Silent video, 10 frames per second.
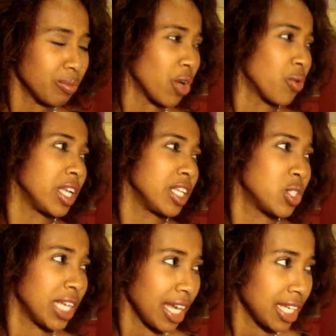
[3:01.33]
I'm not ready
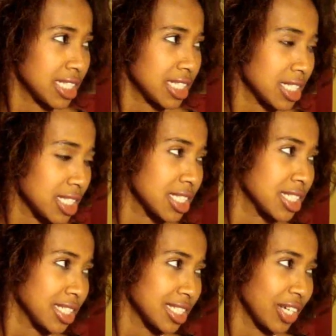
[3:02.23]
to date.
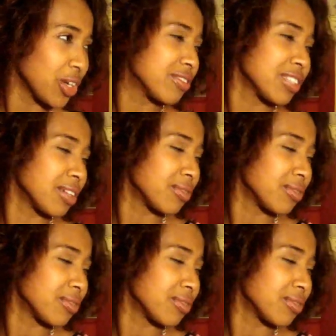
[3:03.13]
I don't have